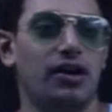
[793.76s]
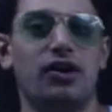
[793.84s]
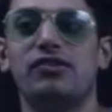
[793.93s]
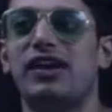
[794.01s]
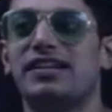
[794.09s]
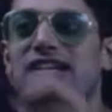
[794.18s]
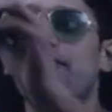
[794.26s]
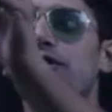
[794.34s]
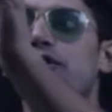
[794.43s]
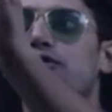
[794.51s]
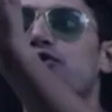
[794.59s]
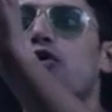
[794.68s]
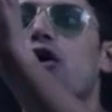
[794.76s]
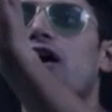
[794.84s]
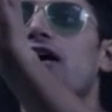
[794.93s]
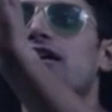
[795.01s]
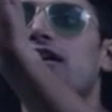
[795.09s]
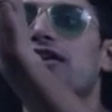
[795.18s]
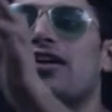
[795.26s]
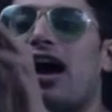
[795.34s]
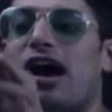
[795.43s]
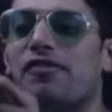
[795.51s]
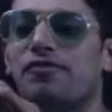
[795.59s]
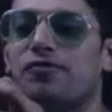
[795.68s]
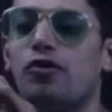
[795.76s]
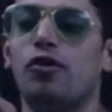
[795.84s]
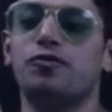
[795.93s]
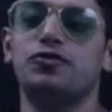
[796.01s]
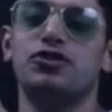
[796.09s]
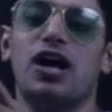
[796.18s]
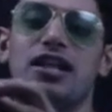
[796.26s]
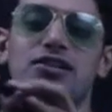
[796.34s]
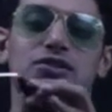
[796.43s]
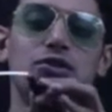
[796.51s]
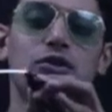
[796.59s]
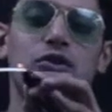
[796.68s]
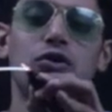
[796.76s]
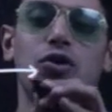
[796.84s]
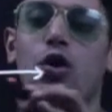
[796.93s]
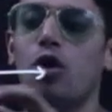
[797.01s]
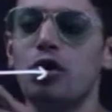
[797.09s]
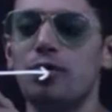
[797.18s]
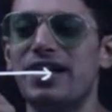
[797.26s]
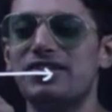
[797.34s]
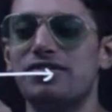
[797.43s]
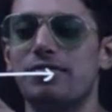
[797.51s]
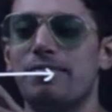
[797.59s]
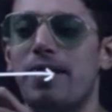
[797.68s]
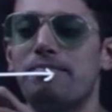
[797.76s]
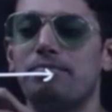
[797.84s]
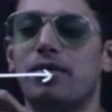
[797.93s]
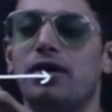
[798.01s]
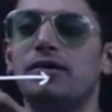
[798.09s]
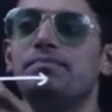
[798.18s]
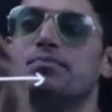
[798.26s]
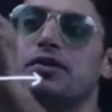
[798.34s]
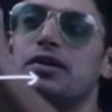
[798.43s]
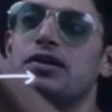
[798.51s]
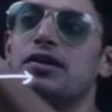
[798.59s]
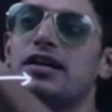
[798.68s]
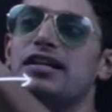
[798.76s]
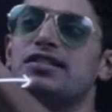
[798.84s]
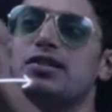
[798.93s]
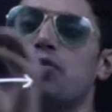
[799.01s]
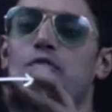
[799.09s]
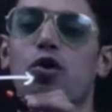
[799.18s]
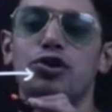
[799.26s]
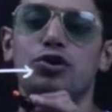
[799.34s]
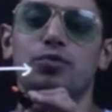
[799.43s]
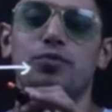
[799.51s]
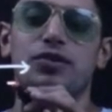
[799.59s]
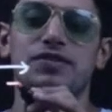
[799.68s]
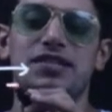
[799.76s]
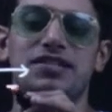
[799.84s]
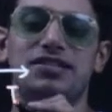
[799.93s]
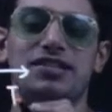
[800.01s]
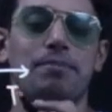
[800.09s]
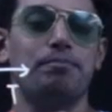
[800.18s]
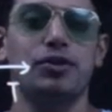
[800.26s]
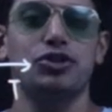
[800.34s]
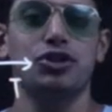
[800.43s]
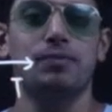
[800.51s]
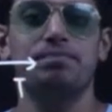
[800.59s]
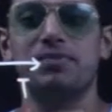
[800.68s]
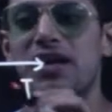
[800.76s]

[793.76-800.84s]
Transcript: Alright, and if you draw a graph of Charles law, always remember it's a volume versus temperature.